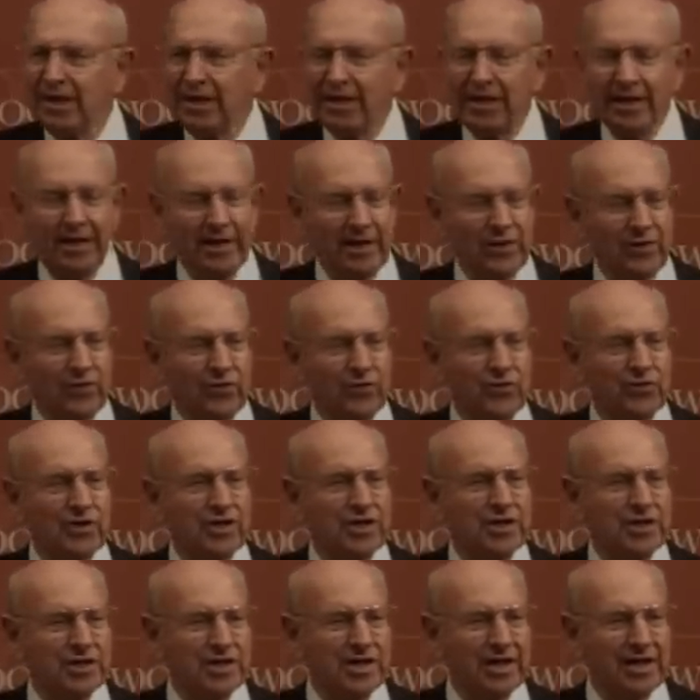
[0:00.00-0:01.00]
is
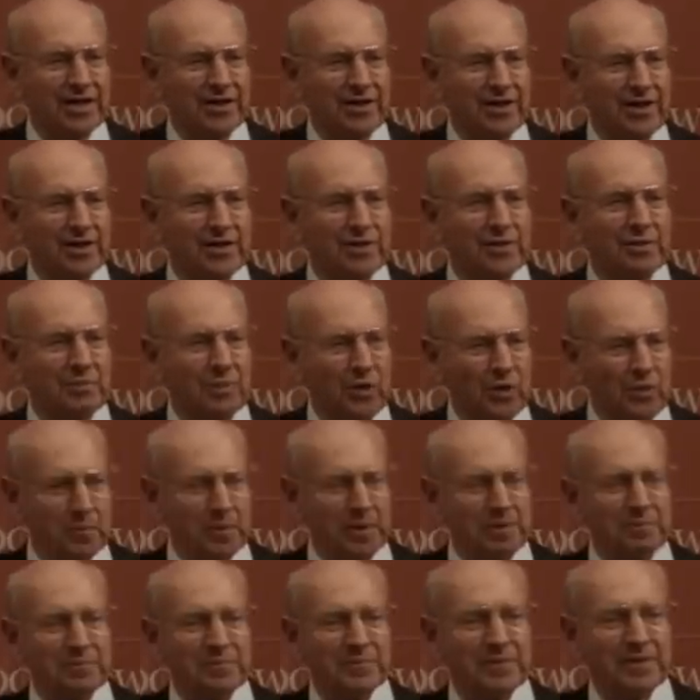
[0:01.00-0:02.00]
content at the
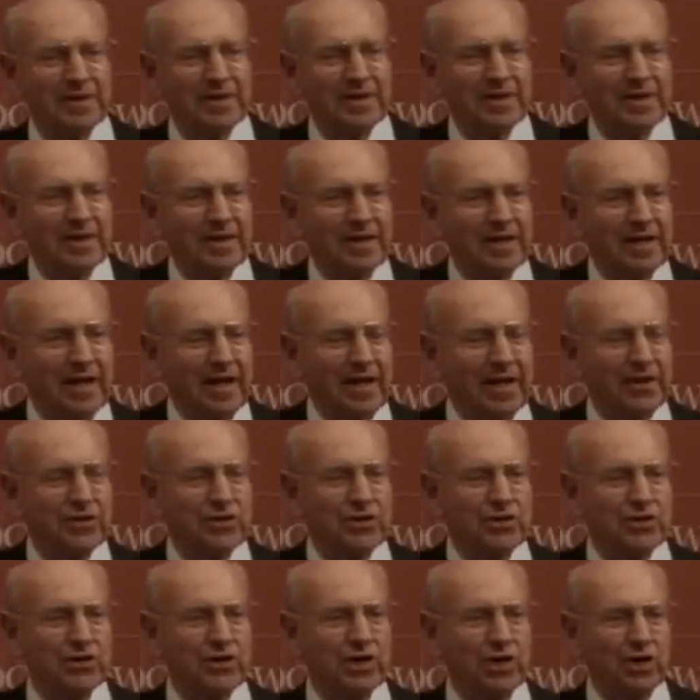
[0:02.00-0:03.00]
moment uh, to
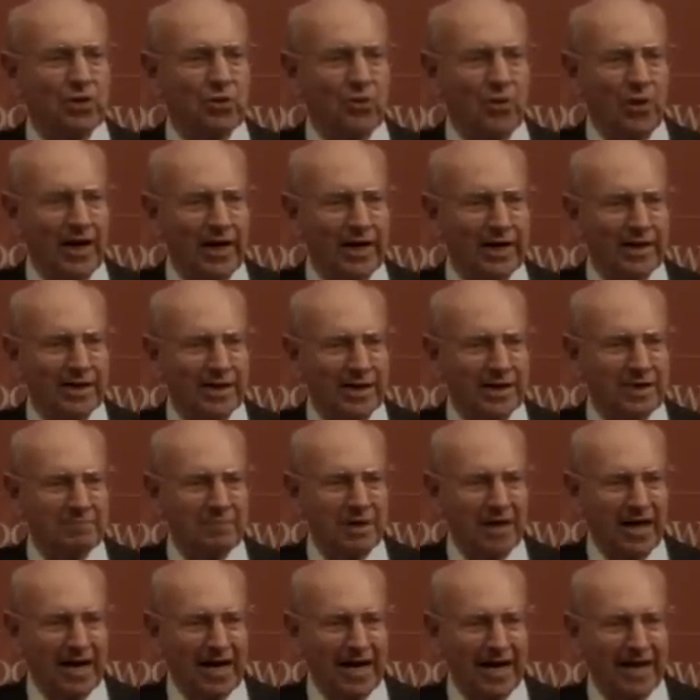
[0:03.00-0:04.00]
sit quietly
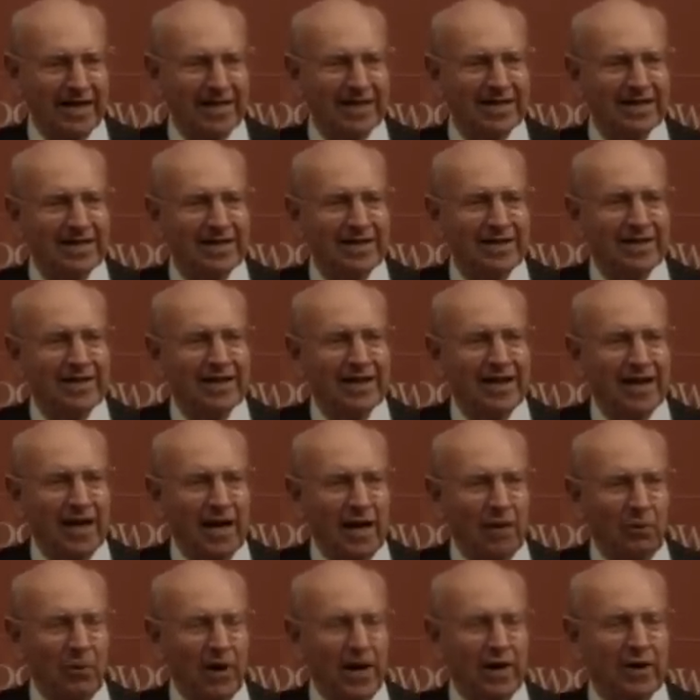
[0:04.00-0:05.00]
by
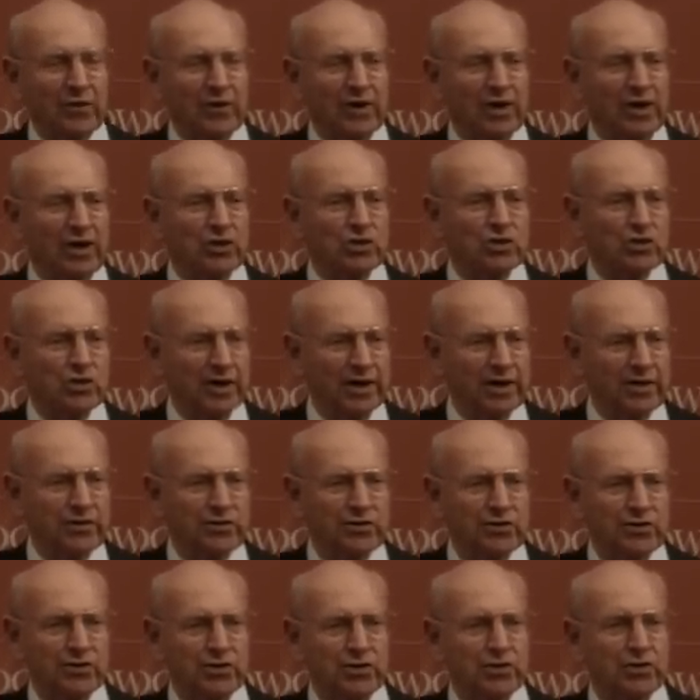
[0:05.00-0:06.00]
uh, while the
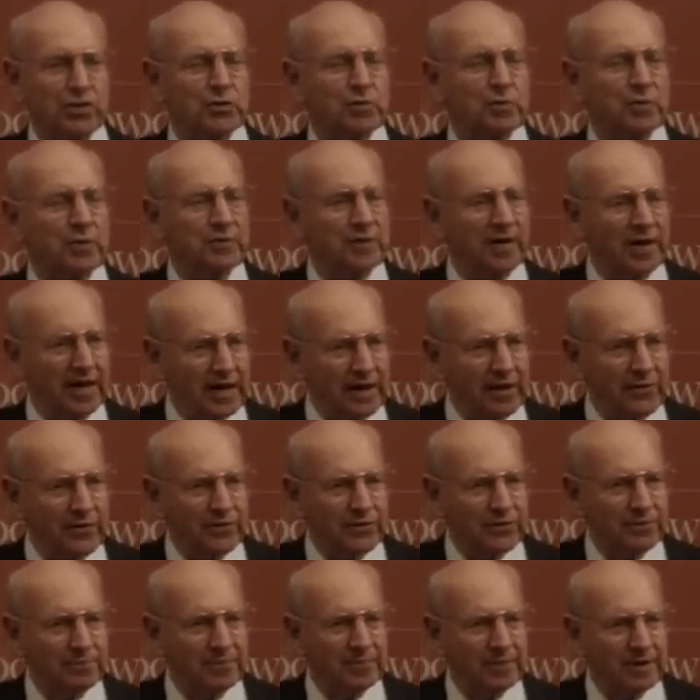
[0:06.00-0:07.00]
intransigence
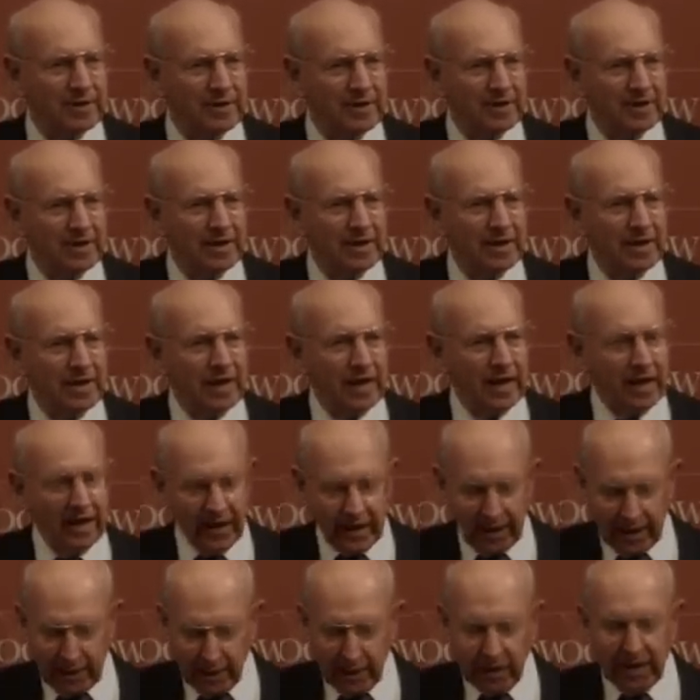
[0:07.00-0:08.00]
prevails.
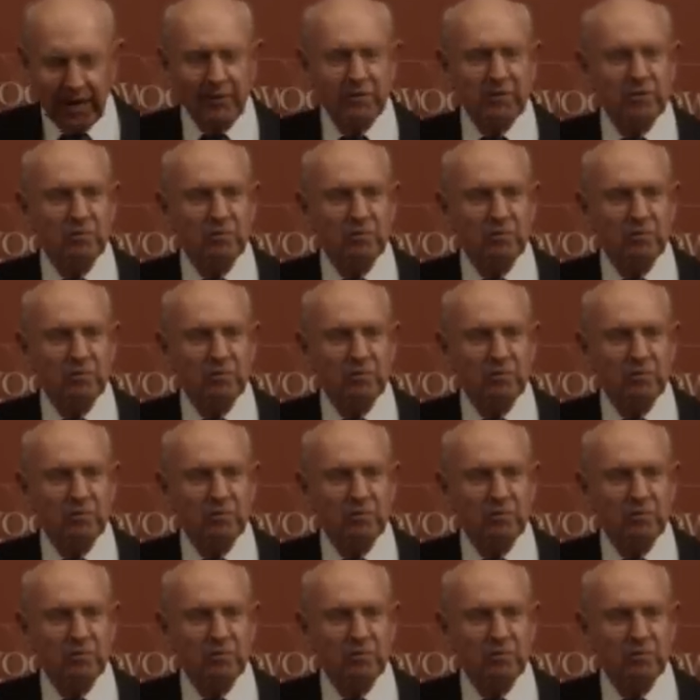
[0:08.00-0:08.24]
Uh, even